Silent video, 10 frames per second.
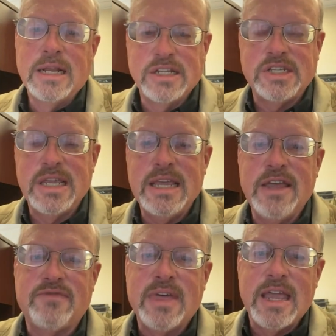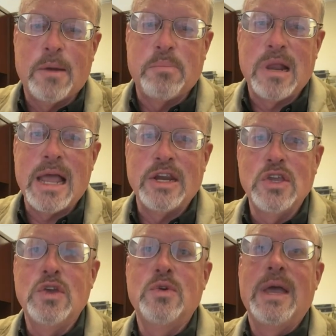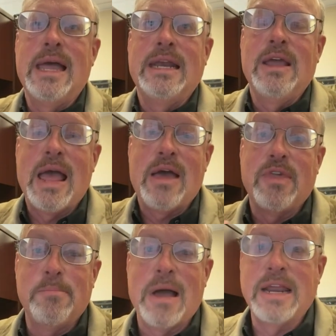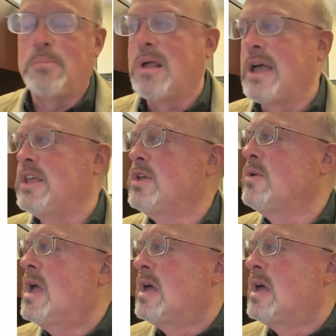to see if they apply to you and how they might apply to you.